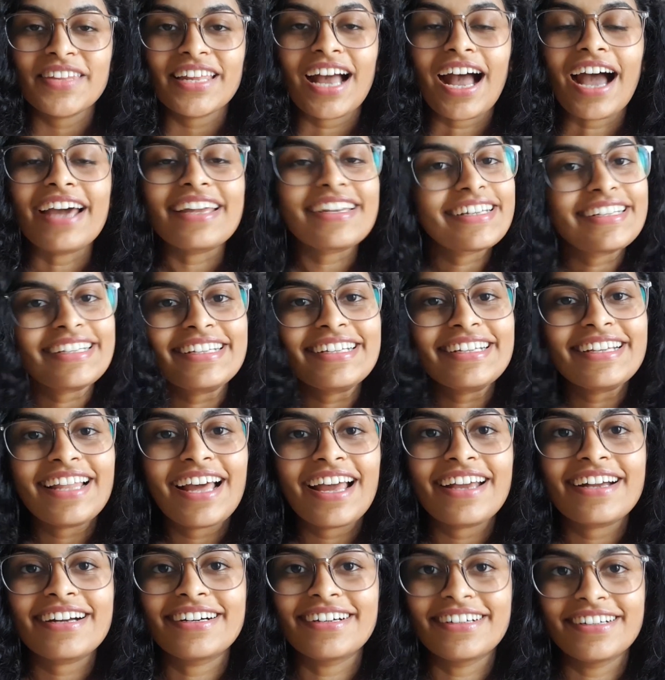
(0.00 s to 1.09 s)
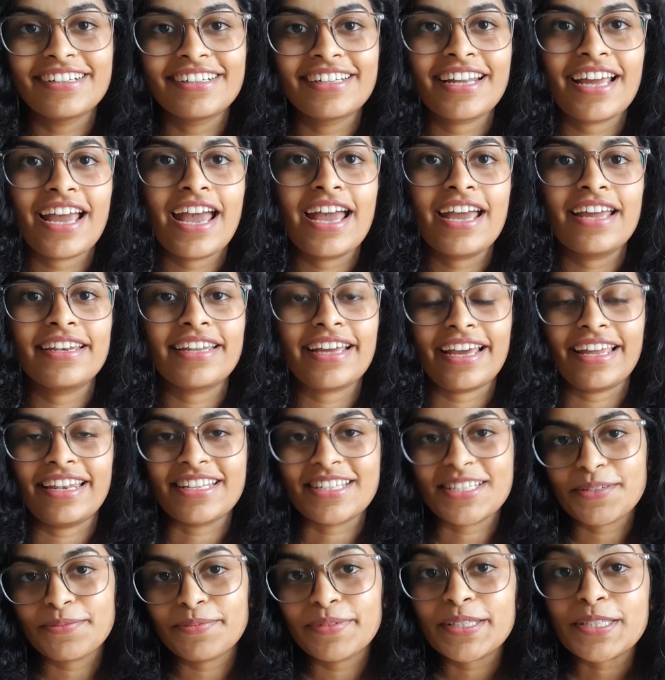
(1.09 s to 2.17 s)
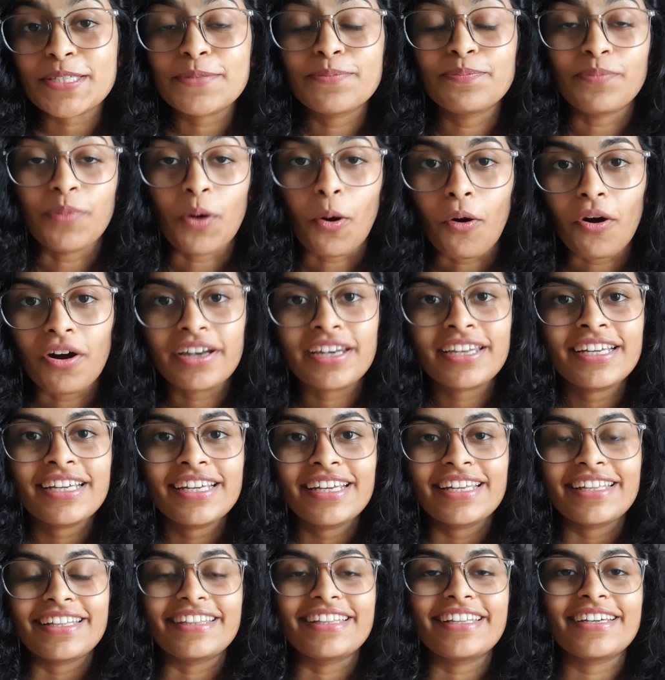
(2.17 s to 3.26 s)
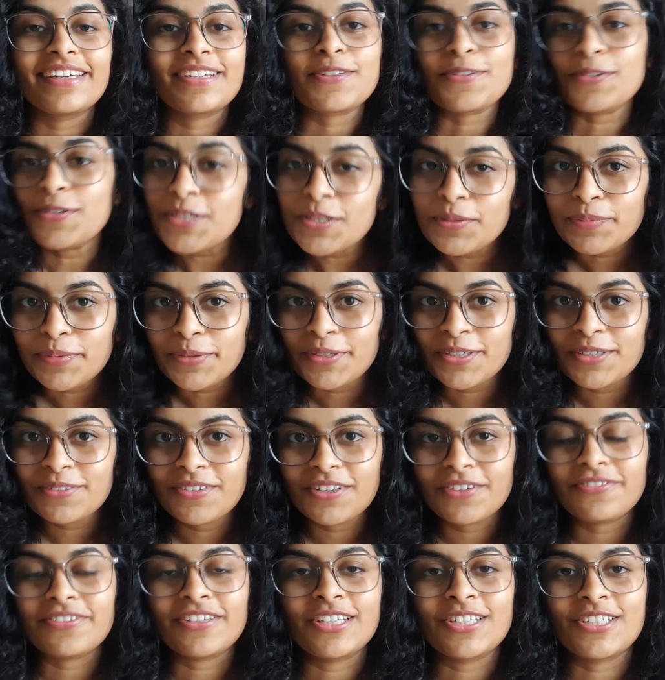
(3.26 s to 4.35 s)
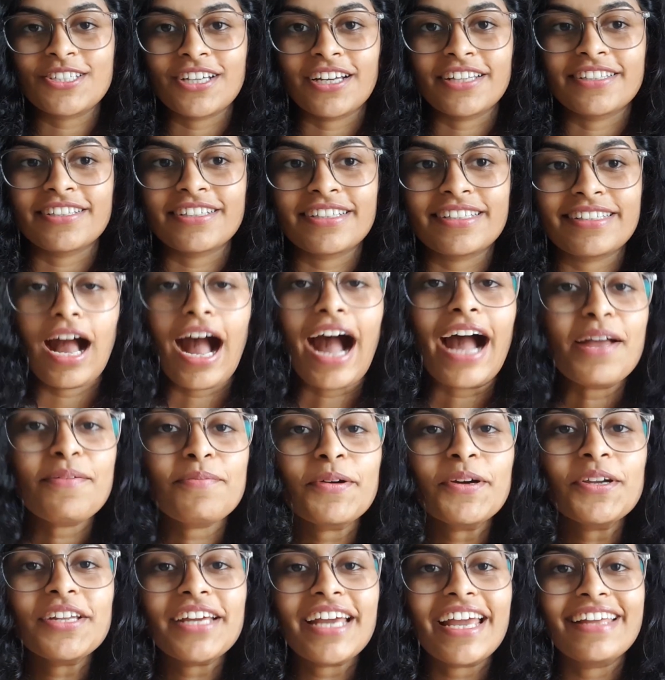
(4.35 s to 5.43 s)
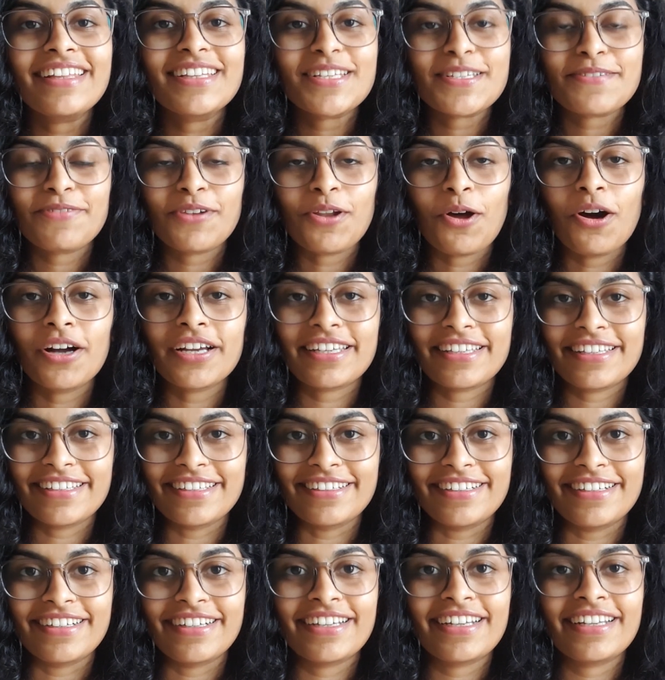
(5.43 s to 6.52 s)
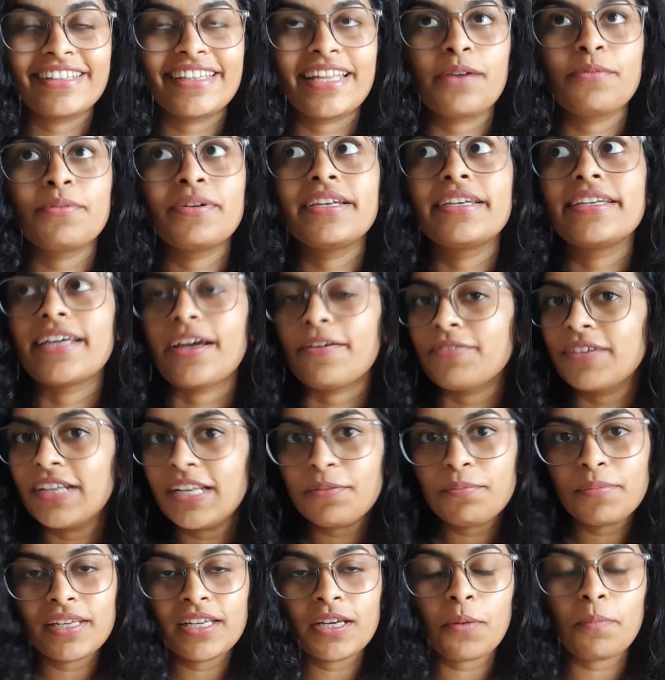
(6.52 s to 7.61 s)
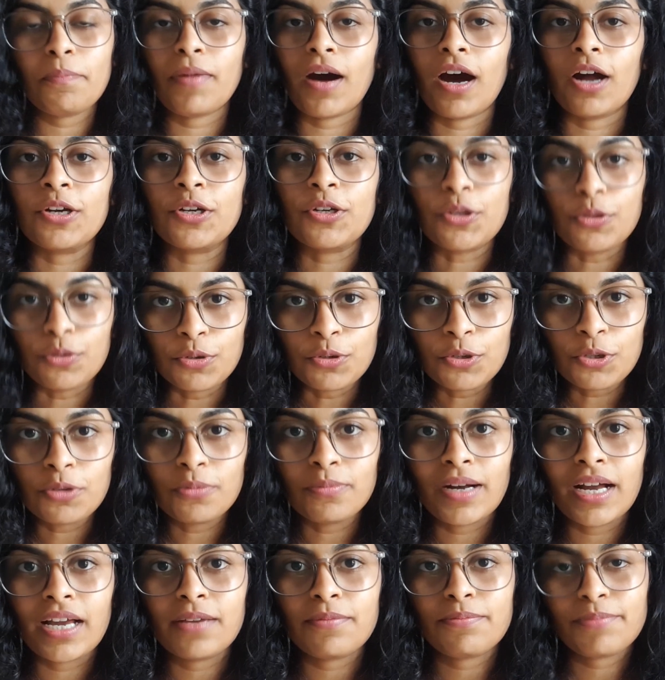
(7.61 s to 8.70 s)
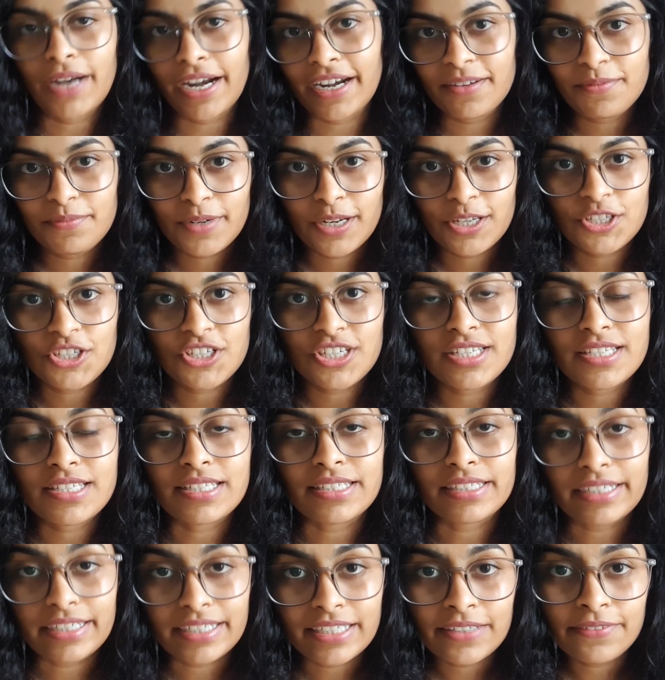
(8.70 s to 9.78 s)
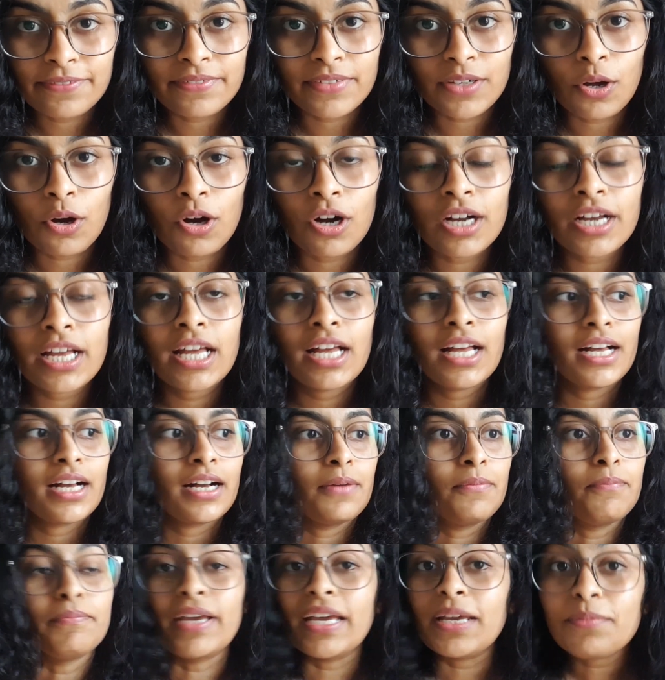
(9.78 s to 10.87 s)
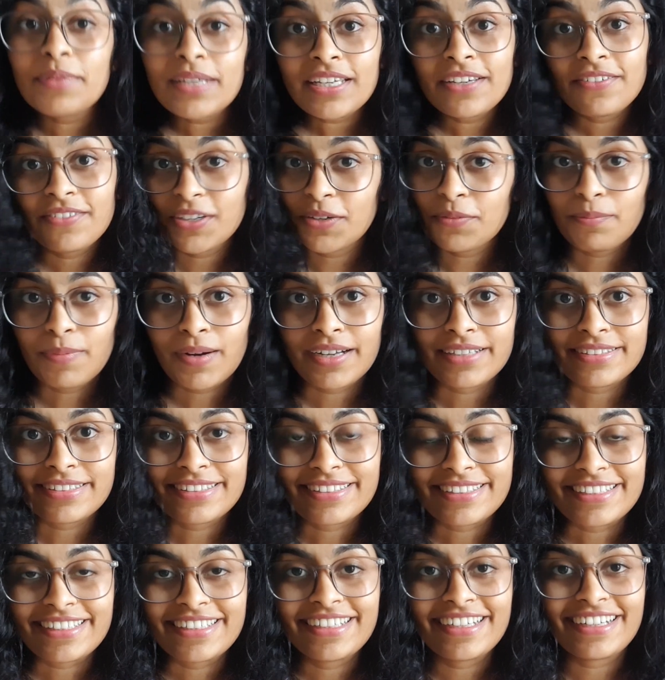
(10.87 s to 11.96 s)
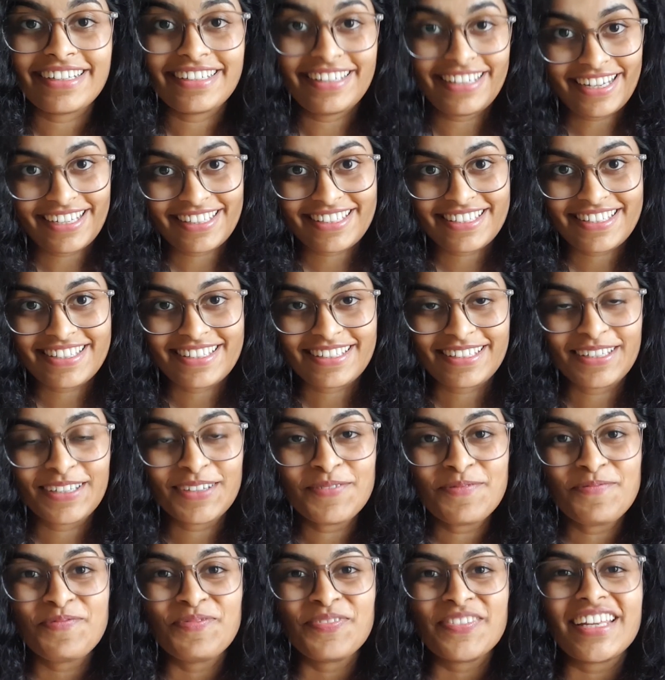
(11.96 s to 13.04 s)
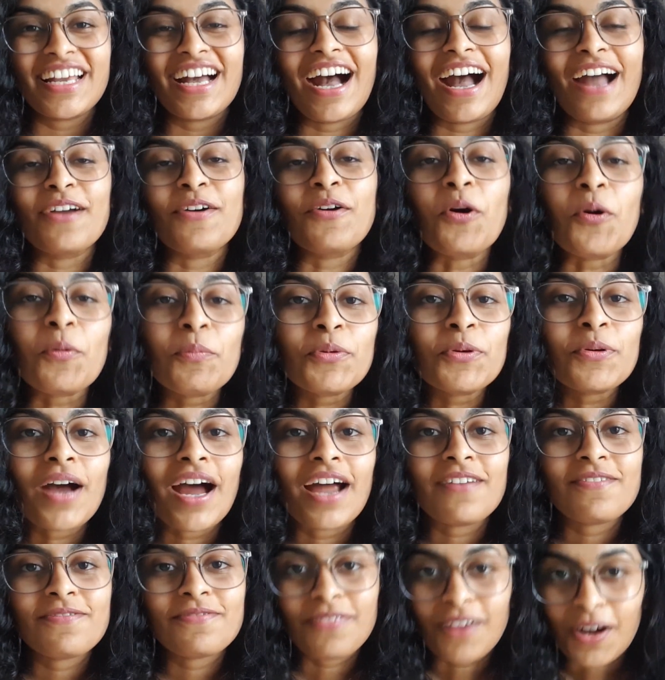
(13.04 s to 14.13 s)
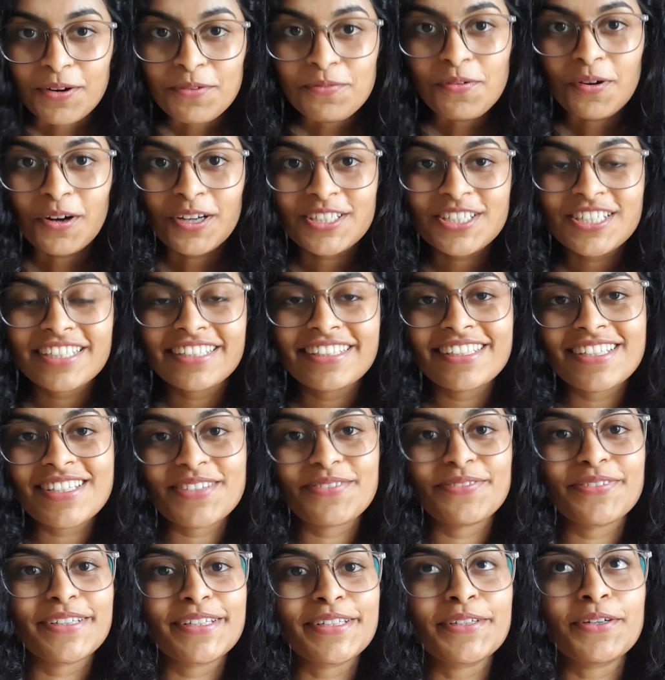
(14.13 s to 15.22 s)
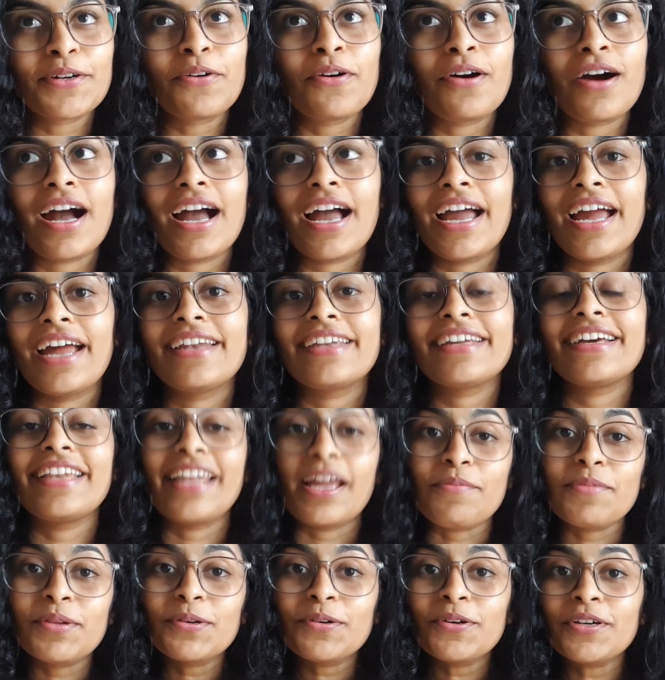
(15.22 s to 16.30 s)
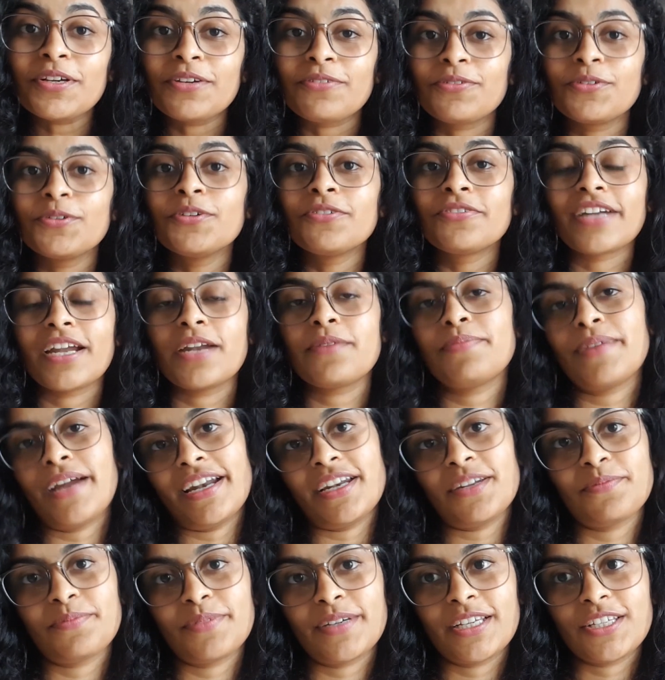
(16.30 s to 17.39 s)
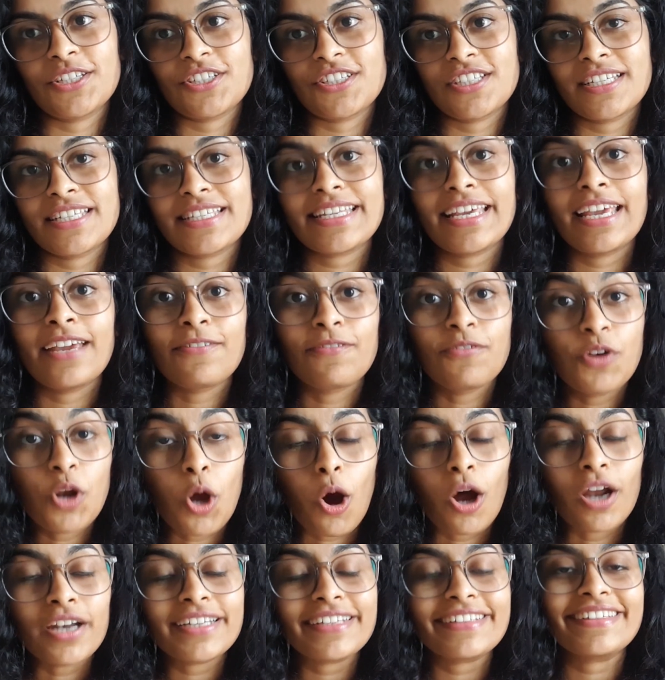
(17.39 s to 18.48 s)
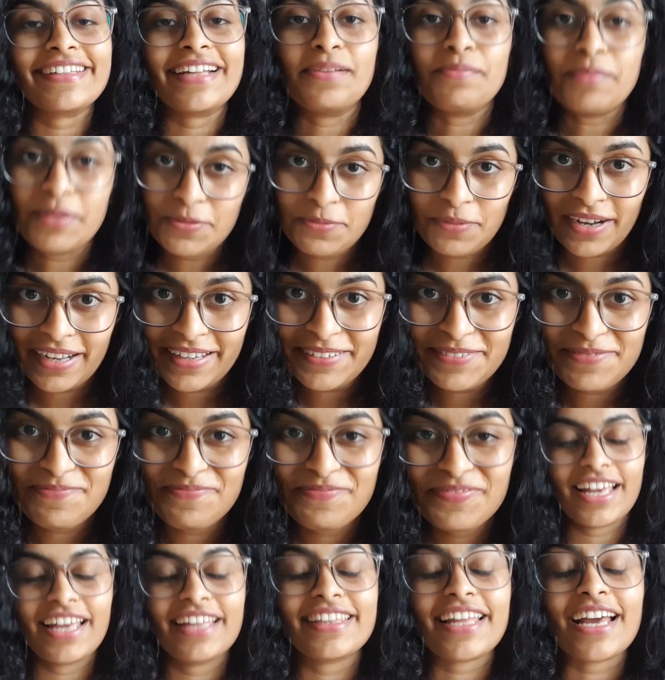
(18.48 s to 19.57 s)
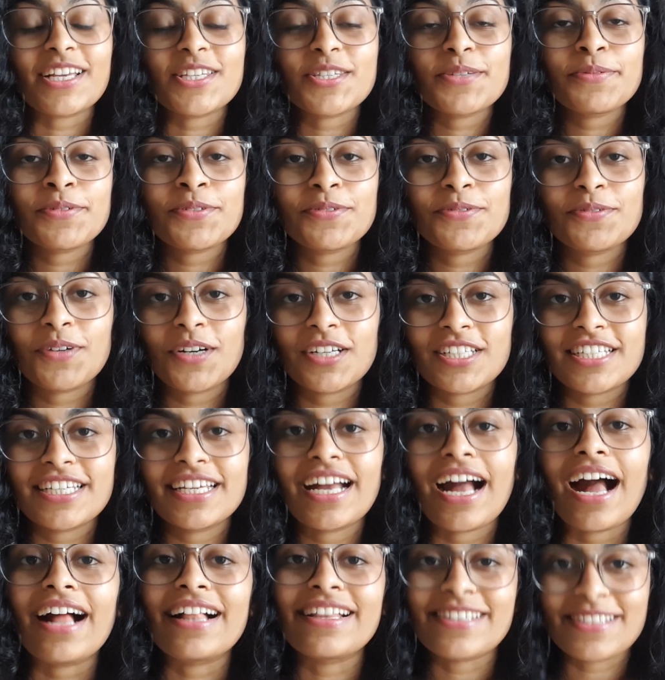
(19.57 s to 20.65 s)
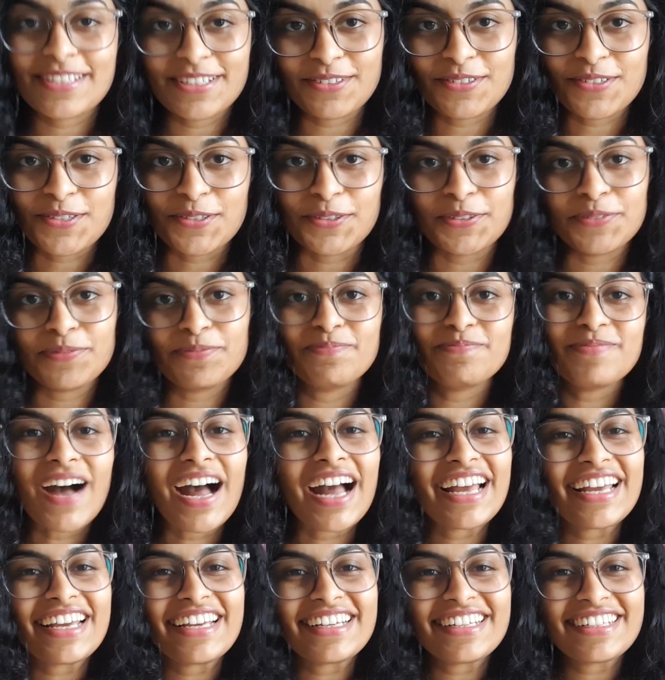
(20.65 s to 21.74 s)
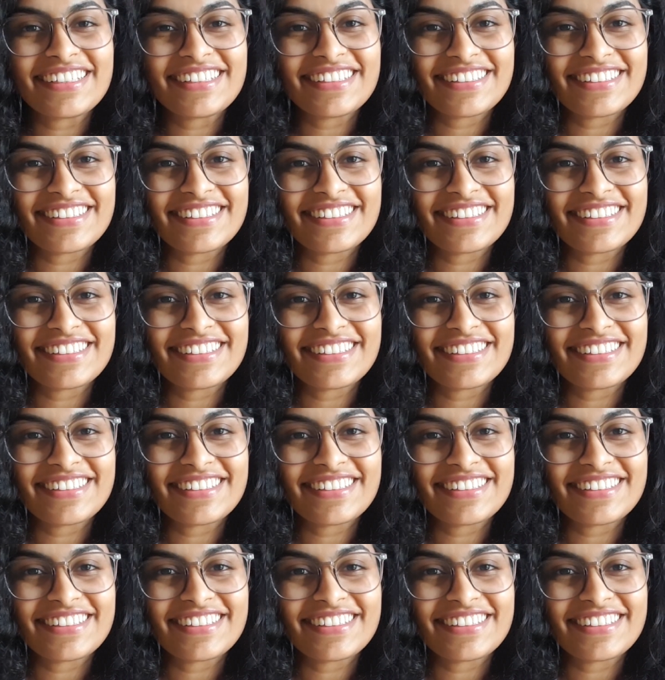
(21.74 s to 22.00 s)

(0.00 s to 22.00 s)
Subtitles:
I really like her and Elizabeth's bond. They are so supportive of each other. I'm going to end this vlog here. There will definitely be a part 2 to my Pride and Prejudice reading vlog. Maybe even a part 3. Let's see. I hope you had fun watching this video, and let me know if you've read Pride and Prejudice. If not, tell me why. Thanks so much for watching. I'll see you soon. Bye.